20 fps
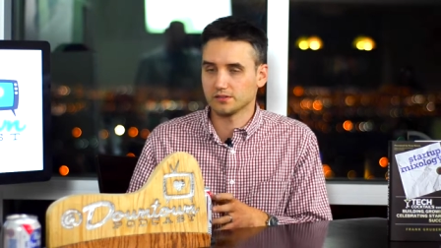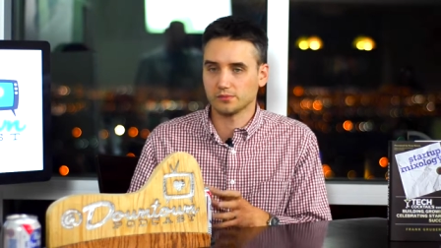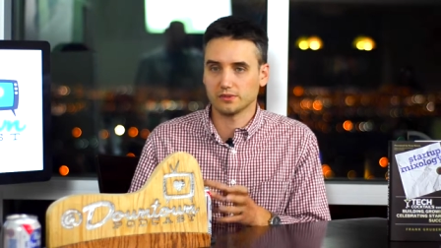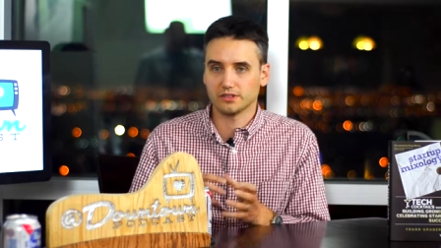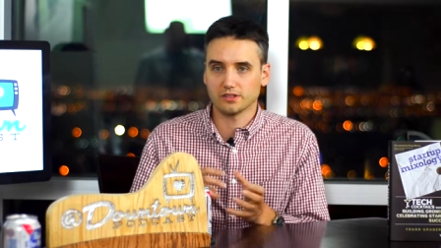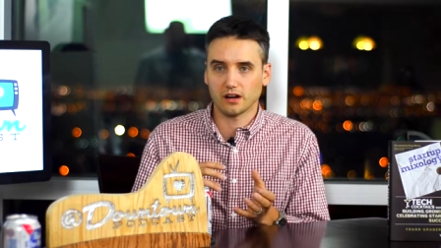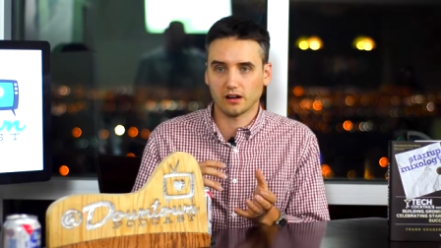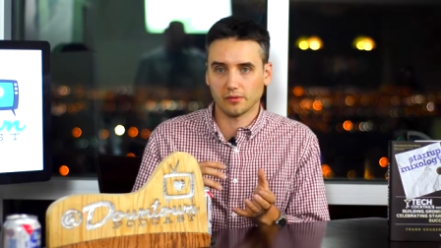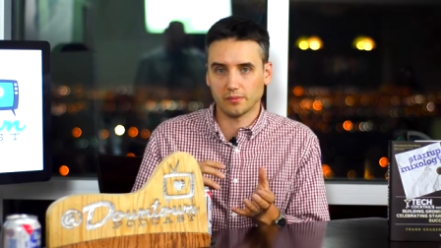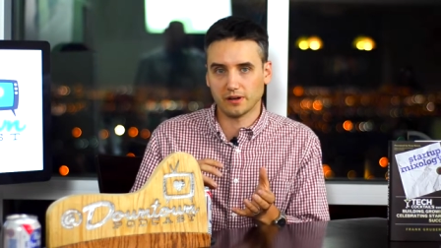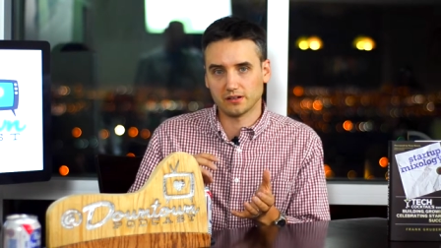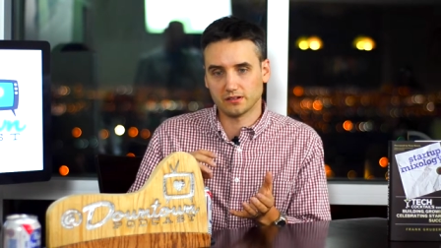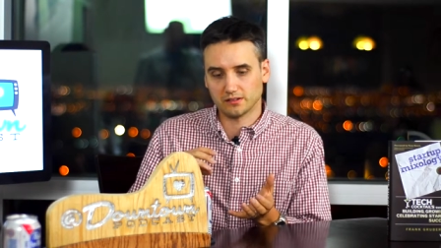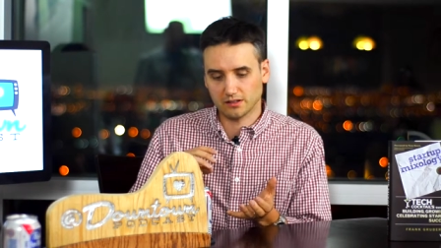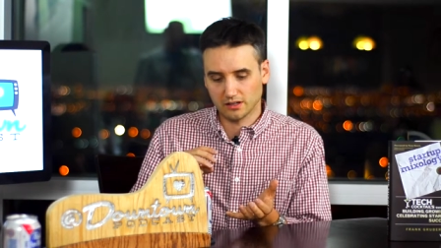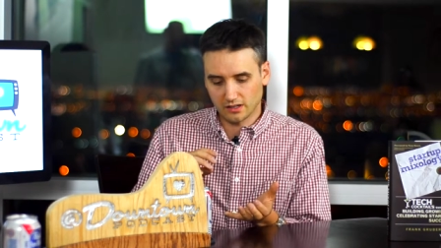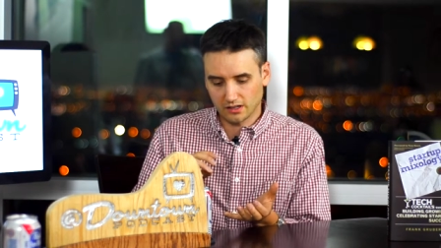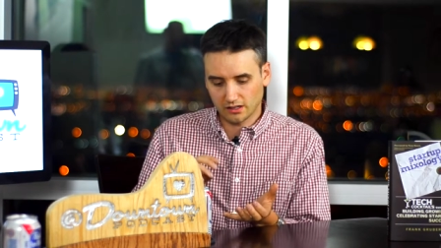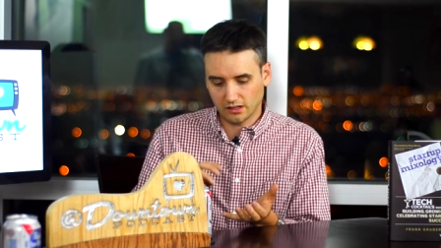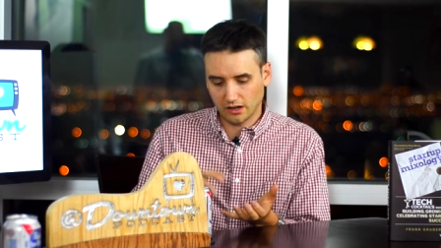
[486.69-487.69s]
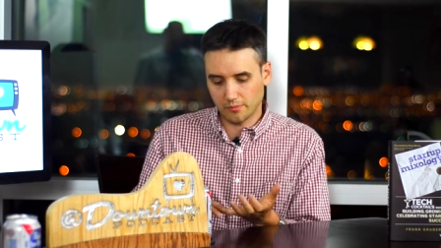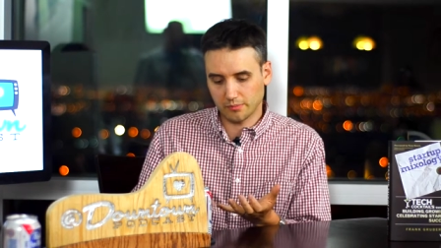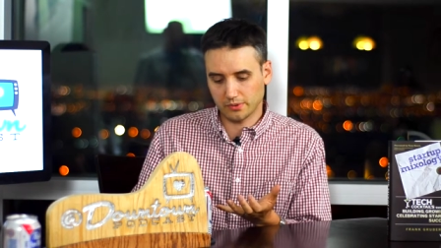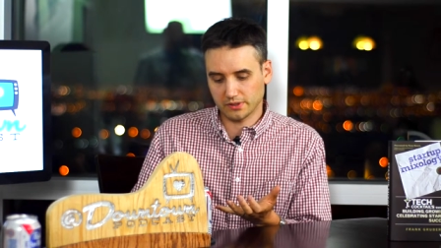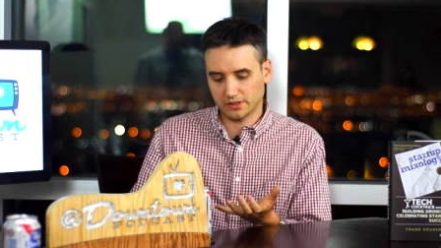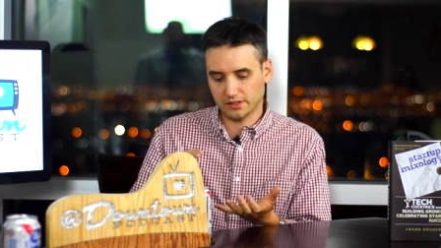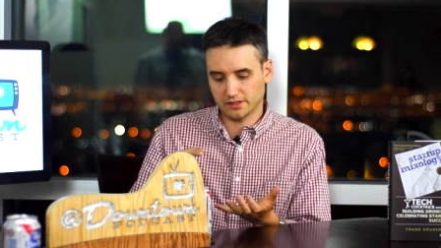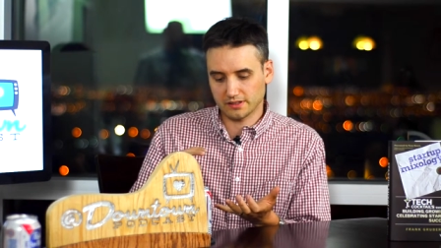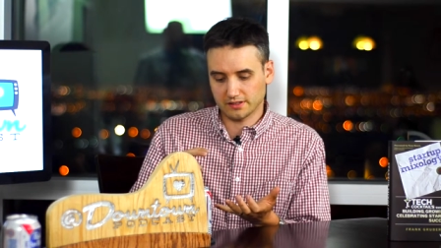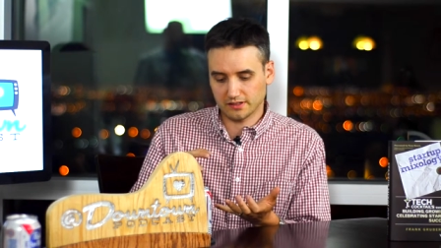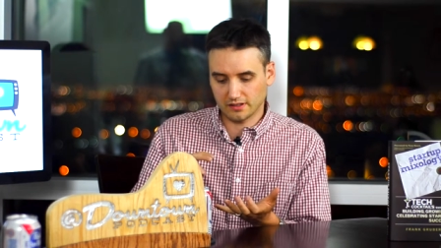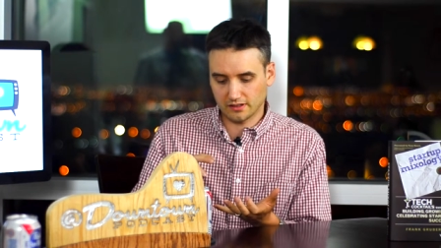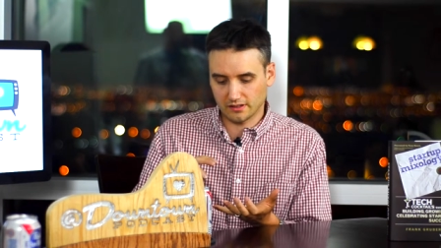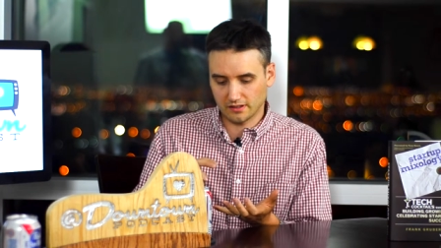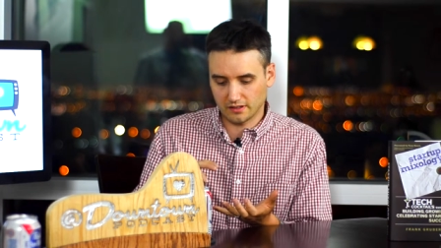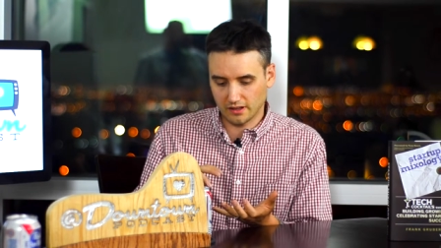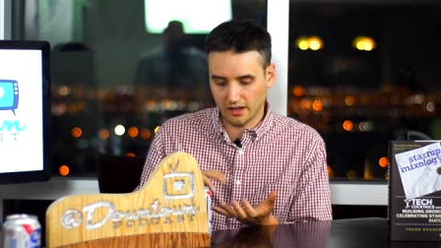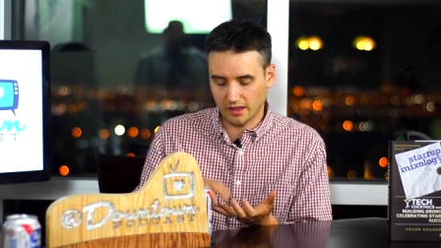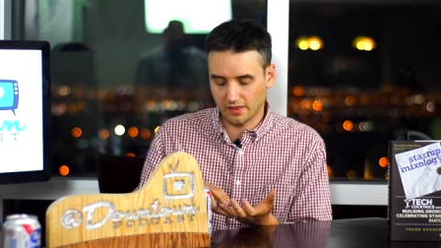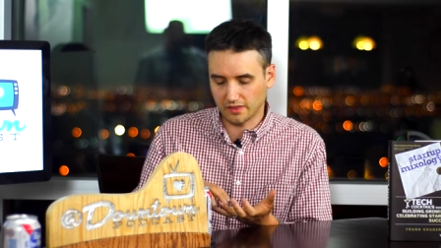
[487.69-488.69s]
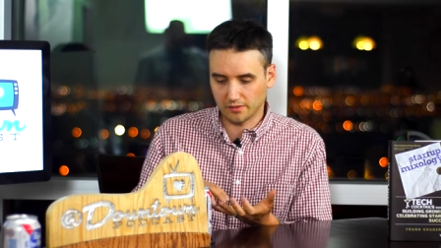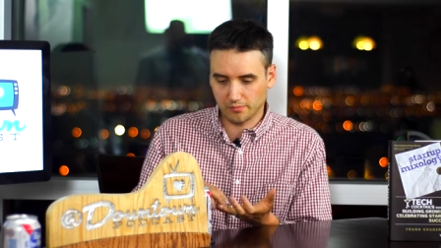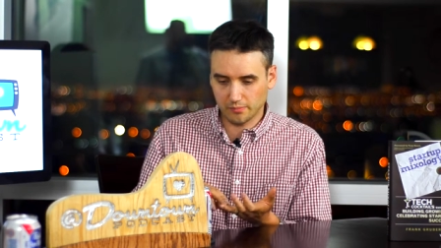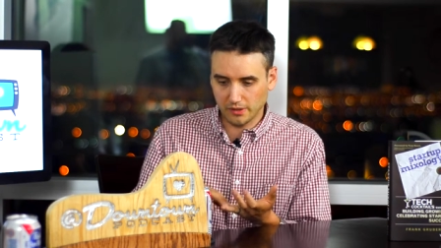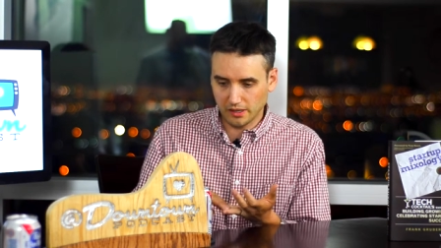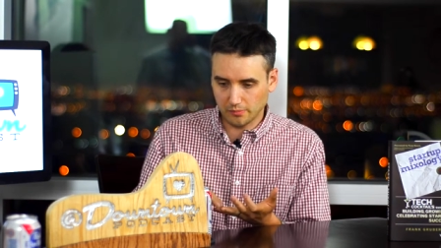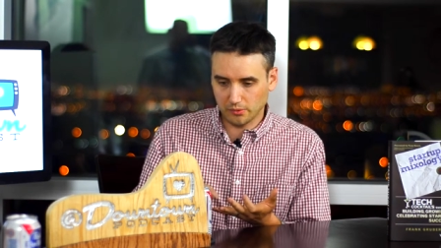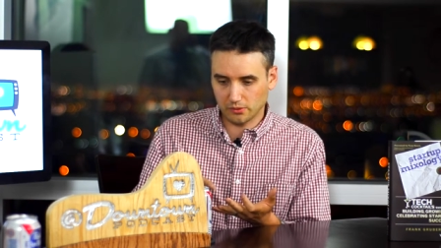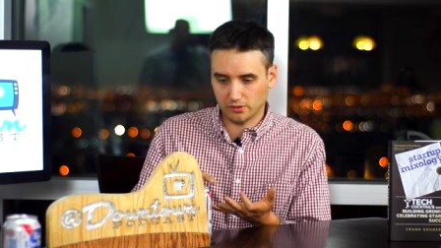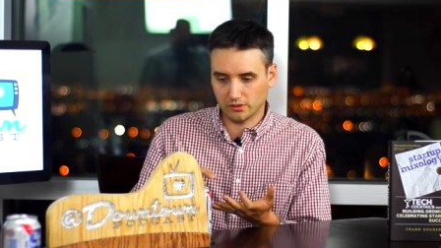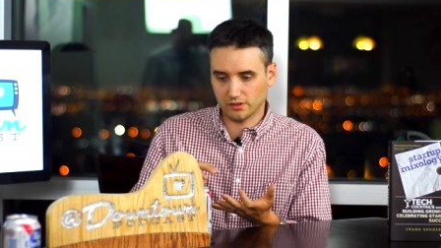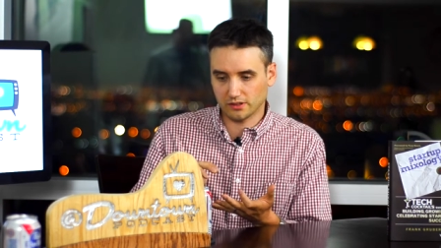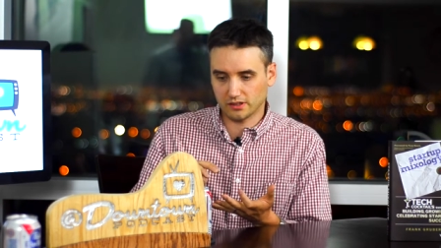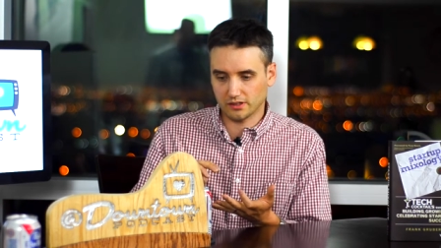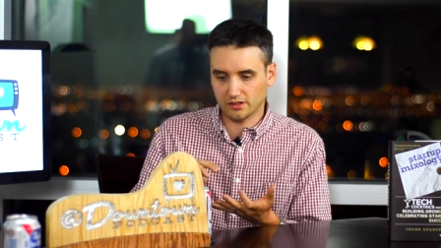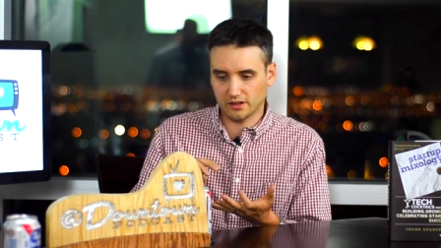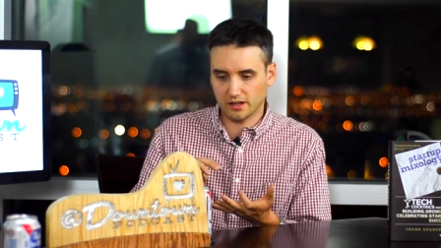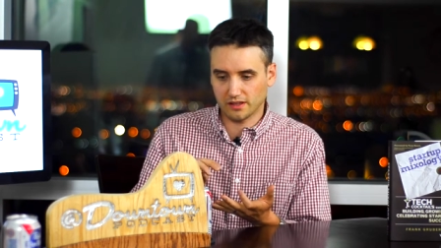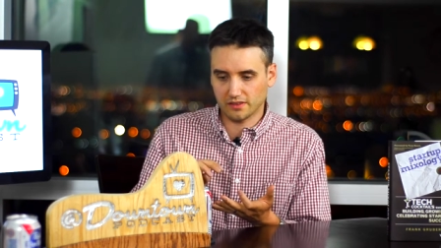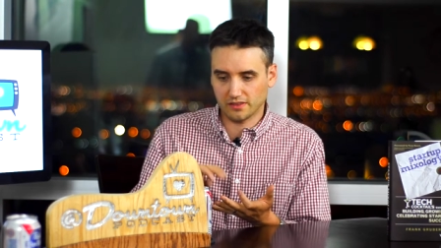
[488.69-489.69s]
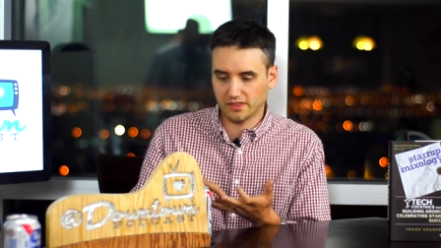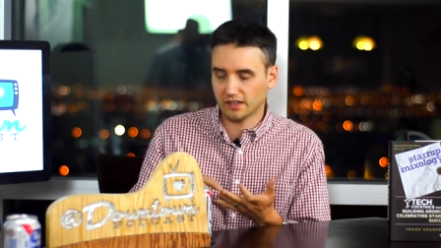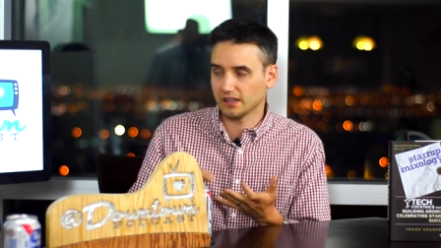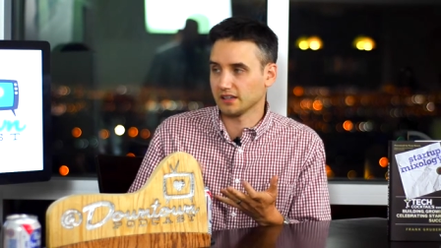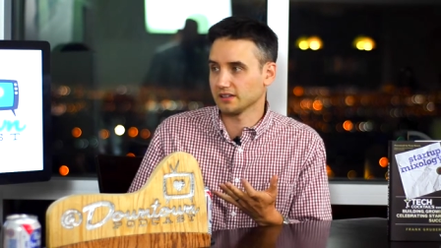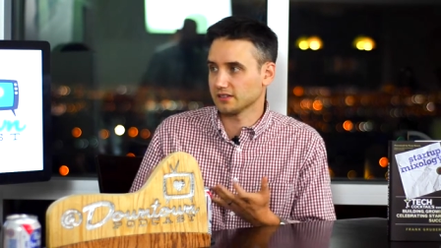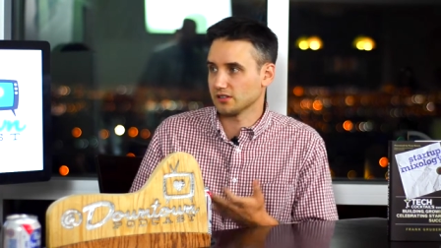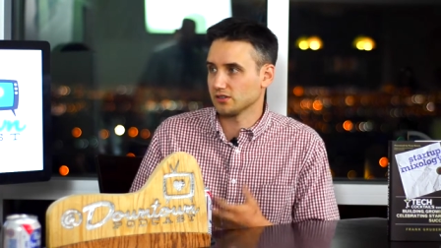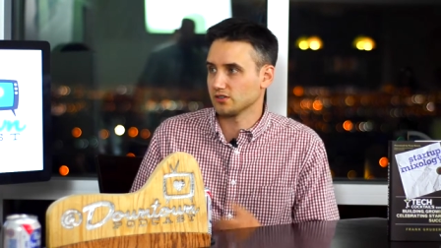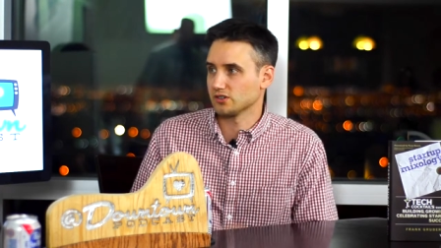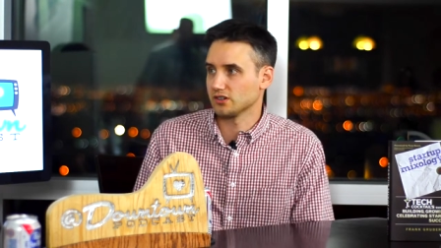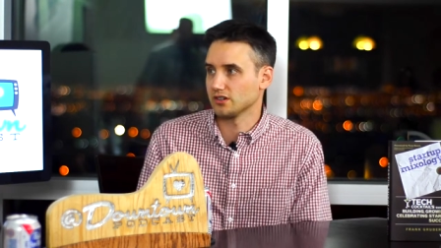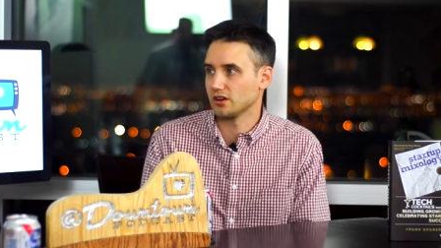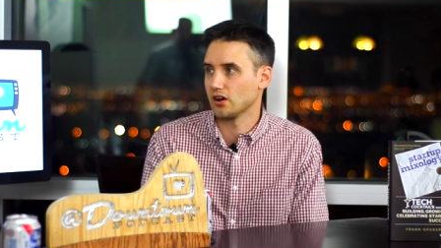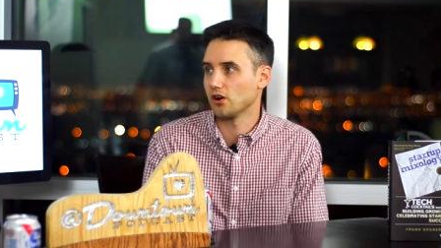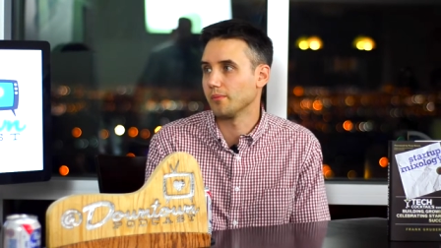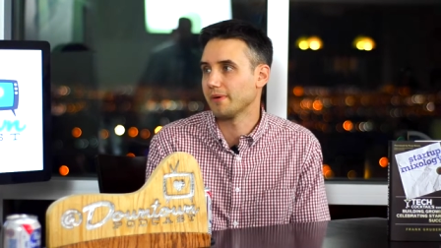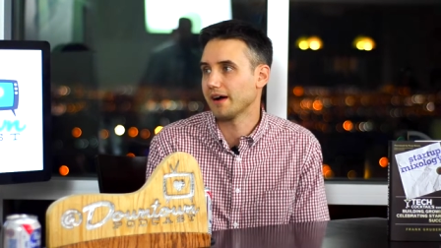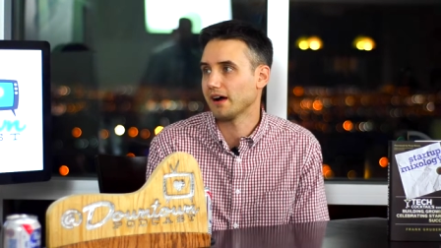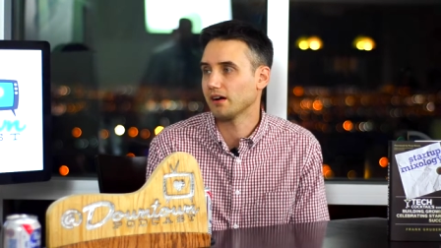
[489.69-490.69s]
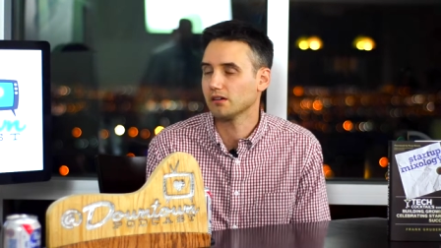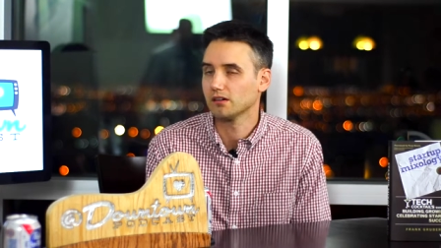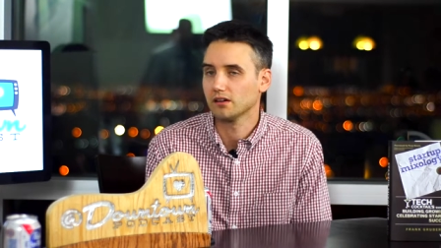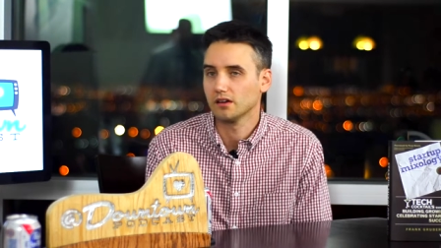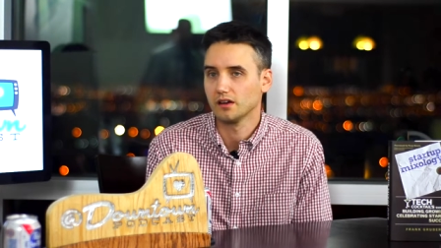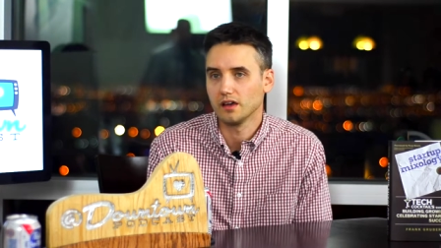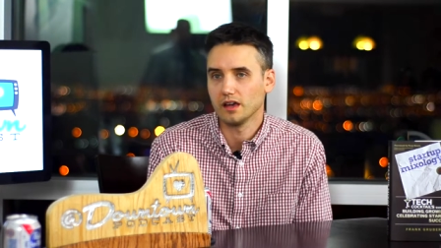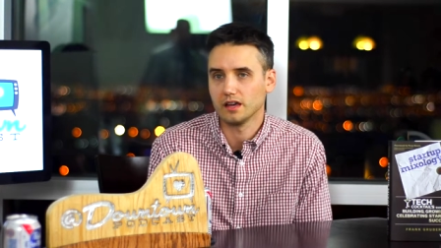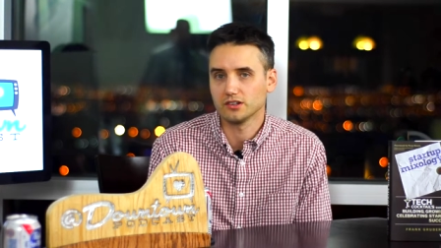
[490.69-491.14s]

and we talk about companies and, and people and, and things that you should know about,